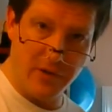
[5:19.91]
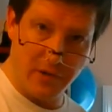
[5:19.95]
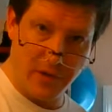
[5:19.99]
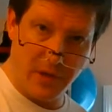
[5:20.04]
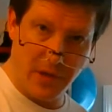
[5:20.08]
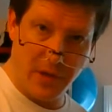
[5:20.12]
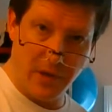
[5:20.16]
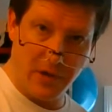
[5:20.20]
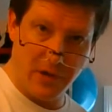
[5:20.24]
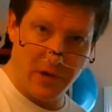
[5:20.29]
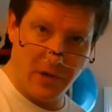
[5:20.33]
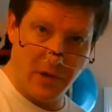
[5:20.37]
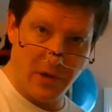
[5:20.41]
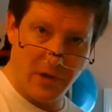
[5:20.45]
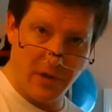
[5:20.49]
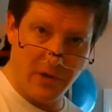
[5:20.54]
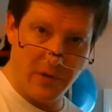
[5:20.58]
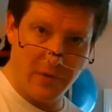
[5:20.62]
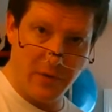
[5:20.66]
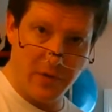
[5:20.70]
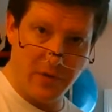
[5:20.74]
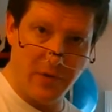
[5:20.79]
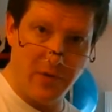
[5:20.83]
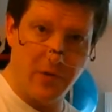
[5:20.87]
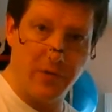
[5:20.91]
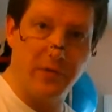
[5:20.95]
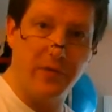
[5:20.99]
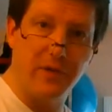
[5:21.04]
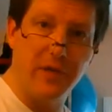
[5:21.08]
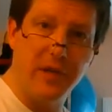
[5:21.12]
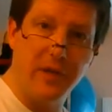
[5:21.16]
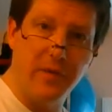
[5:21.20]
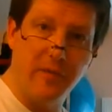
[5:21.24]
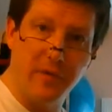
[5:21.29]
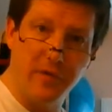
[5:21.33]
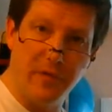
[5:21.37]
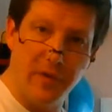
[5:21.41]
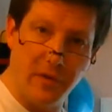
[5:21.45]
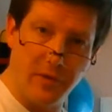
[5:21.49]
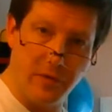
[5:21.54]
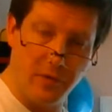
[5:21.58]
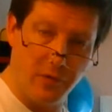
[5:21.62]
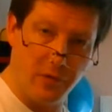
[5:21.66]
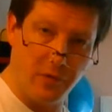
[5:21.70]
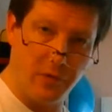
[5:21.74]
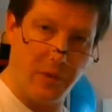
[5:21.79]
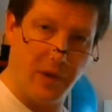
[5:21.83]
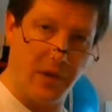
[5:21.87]
okay, a charge which is freely moving
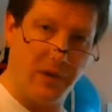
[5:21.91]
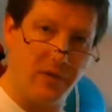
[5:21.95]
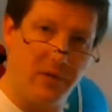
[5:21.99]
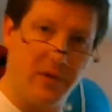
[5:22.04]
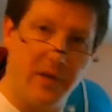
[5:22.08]
through space,